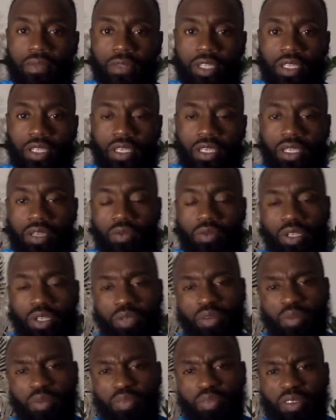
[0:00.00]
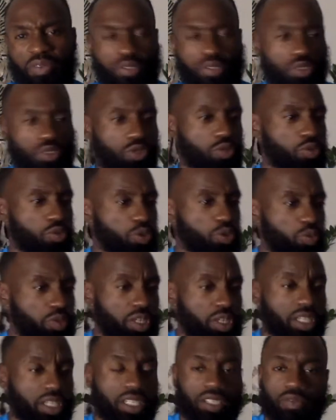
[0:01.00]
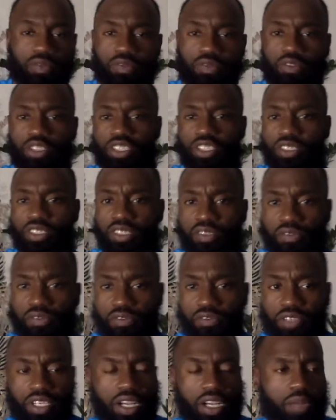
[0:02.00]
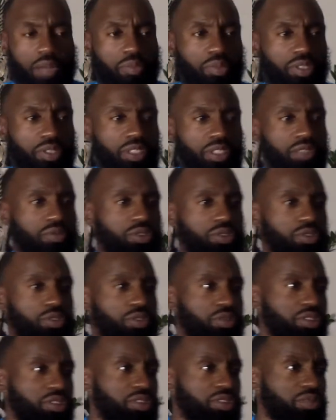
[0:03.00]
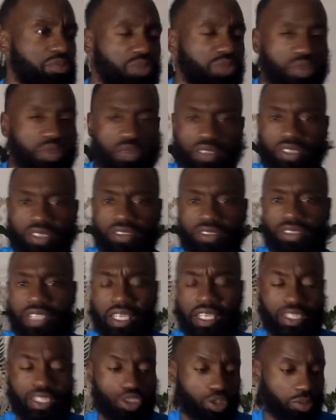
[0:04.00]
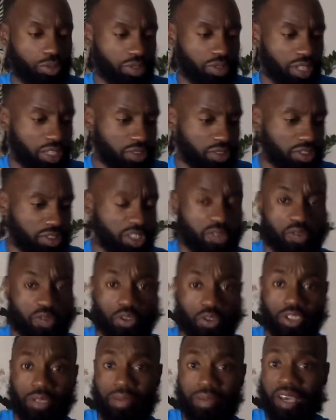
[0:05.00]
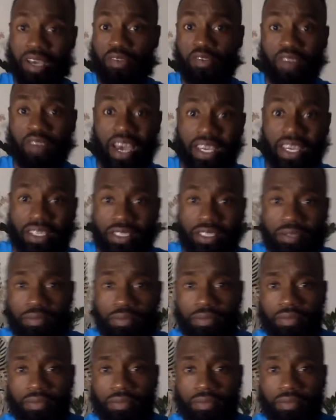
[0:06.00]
Yeah, one of my brothers who was working for a delivery company, was doing some moving or something, dropped something on his foot. The man fired him.